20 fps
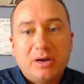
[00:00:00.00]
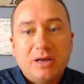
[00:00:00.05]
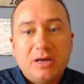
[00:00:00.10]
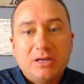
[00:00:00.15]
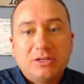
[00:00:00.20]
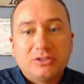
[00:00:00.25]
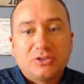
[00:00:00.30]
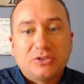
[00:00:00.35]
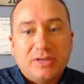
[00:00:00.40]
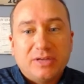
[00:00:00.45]

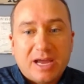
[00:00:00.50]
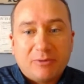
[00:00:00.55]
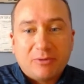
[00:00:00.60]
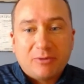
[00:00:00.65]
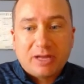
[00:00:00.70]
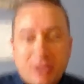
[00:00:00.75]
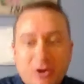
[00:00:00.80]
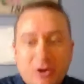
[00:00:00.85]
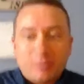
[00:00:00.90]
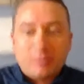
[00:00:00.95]
So now when
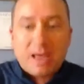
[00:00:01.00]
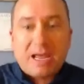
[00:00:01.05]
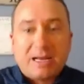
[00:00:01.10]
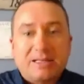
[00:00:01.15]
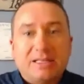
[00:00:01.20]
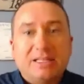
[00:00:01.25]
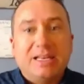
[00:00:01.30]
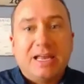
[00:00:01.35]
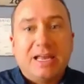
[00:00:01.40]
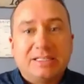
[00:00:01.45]
I go back the
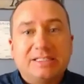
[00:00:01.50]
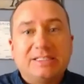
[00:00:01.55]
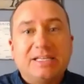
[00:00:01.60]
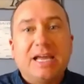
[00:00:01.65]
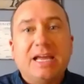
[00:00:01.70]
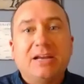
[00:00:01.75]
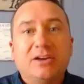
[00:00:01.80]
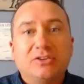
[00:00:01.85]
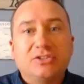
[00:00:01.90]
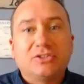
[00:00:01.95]
next day
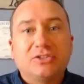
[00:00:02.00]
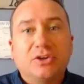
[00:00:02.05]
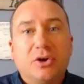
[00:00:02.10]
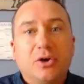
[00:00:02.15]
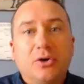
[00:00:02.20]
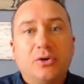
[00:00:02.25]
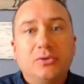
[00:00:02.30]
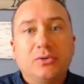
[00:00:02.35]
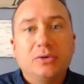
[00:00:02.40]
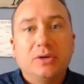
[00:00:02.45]
or
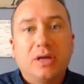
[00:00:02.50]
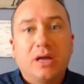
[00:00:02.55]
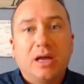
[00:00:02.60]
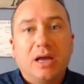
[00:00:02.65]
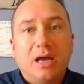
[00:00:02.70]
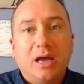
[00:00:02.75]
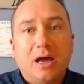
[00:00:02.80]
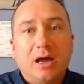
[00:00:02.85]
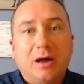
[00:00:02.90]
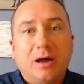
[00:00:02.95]
so,
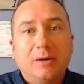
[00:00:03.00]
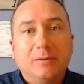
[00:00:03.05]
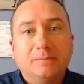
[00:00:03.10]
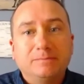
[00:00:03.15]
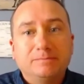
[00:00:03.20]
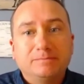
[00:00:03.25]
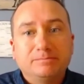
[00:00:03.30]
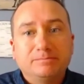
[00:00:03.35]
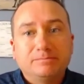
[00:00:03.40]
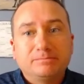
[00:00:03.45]

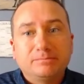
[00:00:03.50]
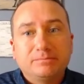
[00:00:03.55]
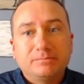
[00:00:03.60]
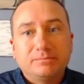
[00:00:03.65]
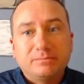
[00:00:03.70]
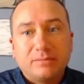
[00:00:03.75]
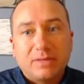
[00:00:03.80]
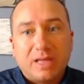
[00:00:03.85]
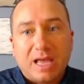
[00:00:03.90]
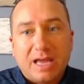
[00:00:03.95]

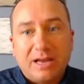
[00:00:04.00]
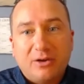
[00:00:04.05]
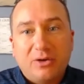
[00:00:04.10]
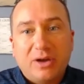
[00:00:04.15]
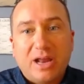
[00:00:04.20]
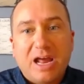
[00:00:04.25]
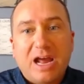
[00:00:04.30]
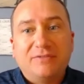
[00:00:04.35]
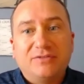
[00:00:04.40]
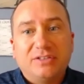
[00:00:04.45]
I don't
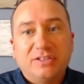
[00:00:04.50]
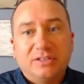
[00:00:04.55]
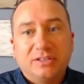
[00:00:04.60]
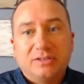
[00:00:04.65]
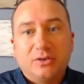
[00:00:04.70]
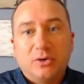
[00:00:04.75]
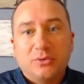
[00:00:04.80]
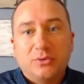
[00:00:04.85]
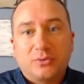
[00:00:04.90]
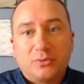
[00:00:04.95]
have to
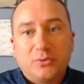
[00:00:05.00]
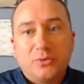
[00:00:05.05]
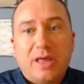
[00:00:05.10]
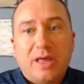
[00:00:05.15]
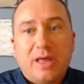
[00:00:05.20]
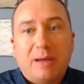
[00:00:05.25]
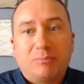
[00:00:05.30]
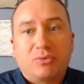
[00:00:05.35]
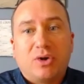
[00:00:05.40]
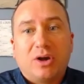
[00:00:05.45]
go through
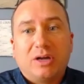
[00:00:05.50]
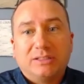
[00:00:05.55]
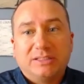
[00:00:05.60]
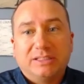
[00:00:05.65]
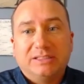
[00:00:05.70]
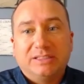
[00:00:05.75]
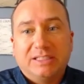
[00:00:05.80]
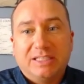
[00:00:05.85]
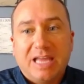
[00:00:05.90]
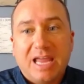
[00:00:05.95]
that
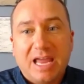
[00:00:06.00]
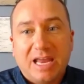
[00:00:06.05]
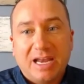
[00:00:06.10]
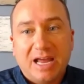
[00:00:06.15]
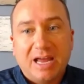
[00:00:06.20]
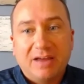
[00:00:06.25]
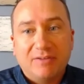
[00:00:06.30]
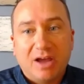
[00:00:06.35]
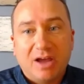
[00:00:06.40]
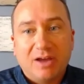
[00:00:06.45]
process again.
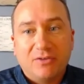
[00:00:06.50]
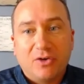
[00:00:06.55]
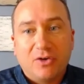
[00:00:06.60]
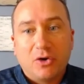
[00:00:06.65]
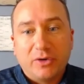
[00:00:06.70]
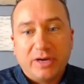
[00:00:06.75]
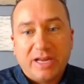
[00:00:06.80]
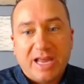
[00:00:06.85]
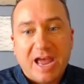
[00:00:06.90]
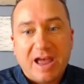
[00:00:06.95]
I've
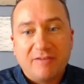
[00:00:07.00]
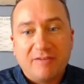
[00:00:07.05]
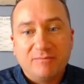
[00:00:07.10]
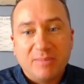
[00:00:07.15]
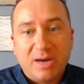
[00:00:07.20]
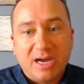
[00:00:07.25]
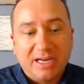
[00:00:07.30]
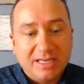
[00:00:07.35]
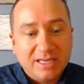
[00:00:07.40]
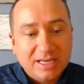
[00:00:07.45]
already have
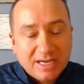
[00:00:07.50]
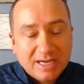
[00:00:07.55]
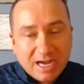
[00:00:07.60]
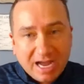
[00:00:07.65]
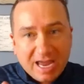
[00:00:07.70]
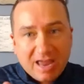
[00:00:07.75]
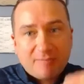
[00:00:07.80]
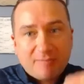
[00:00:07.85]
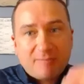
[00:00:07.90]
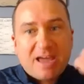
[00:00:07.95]
my
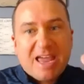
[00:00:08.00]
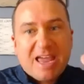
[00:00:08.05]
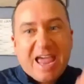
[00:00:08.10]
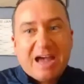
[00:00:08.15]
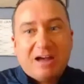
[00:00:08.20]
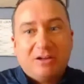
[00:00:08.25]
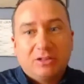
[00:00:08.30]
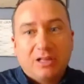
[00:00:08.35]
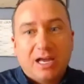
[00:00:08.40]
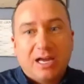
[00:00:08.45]

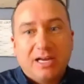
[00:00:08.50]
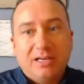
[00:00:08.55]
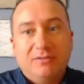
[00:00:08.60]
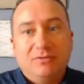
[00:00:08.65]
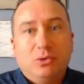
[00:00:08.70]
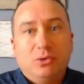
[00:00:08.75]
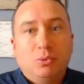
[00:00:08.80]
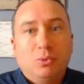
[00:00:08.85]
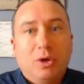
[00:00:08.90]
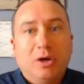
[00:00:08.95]
outline, if
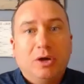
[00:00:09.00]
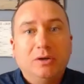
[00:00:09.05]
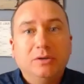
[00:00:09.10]
you will.